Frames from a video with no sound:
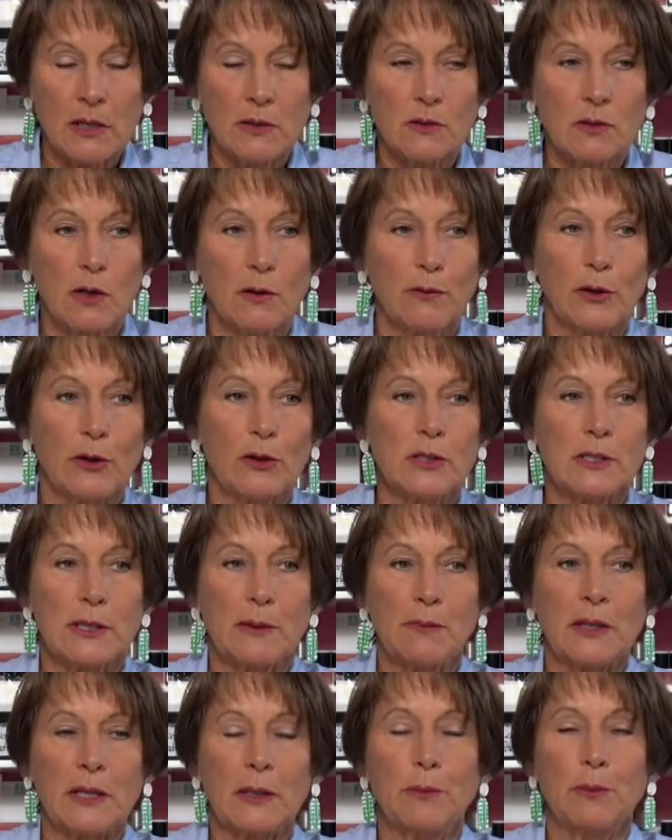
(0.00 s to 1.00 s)
So if there's
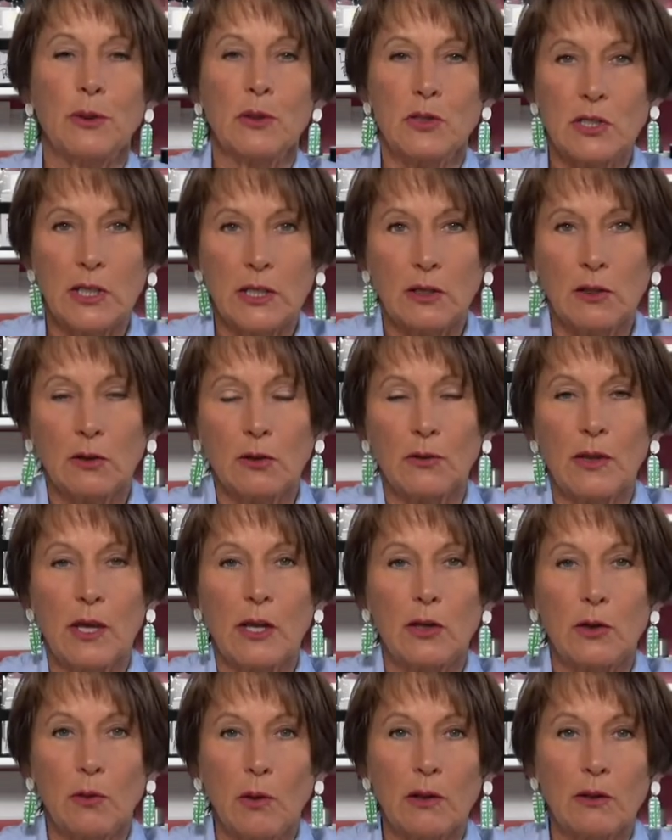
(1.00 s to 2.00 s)
something particular
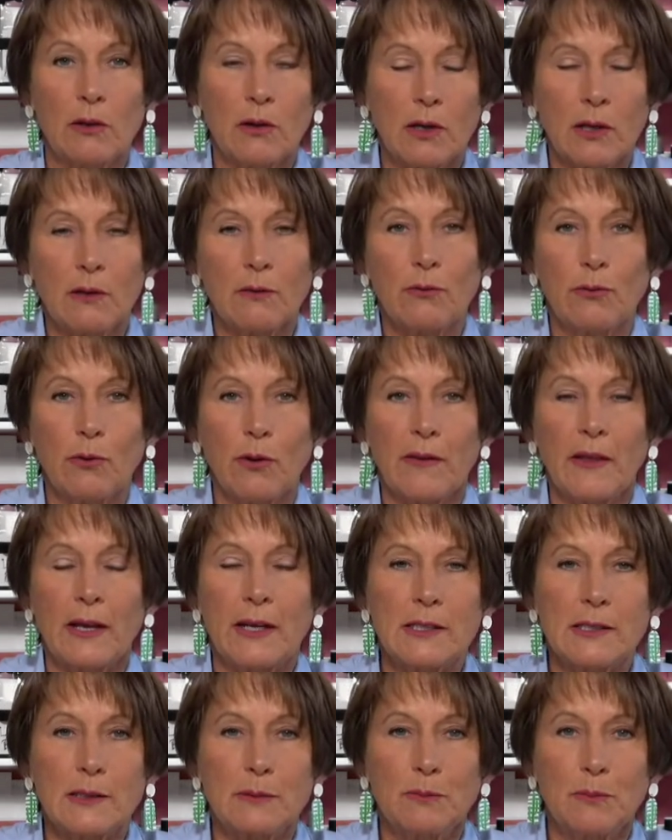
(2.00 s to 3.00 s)
that you are looking for that
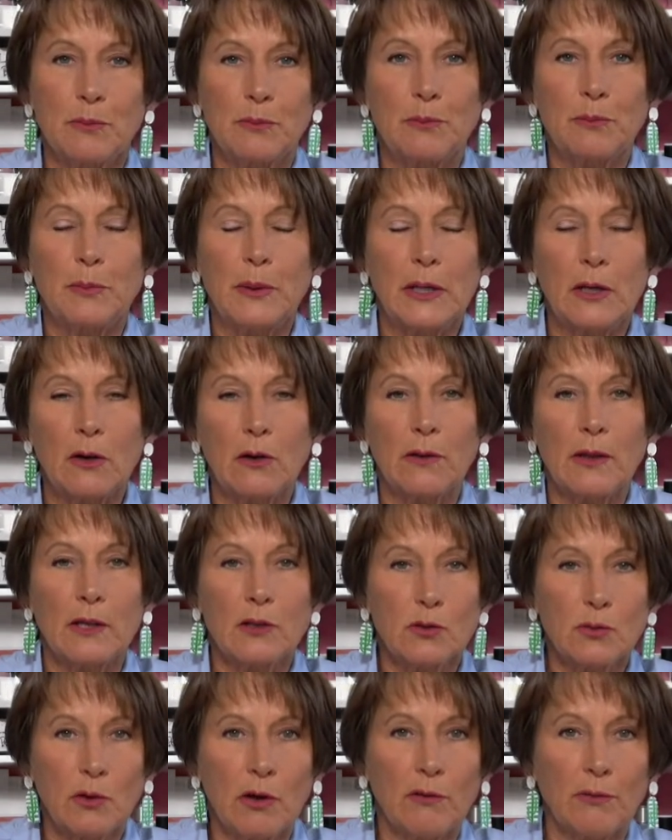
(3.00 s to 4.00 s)
is bigger
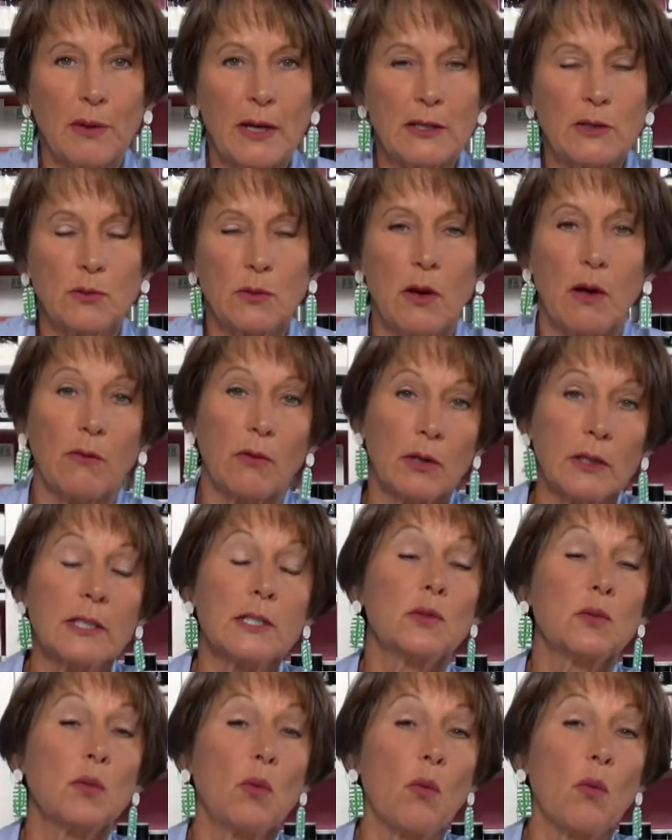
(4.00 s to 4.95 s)
than 12 by 12, or at least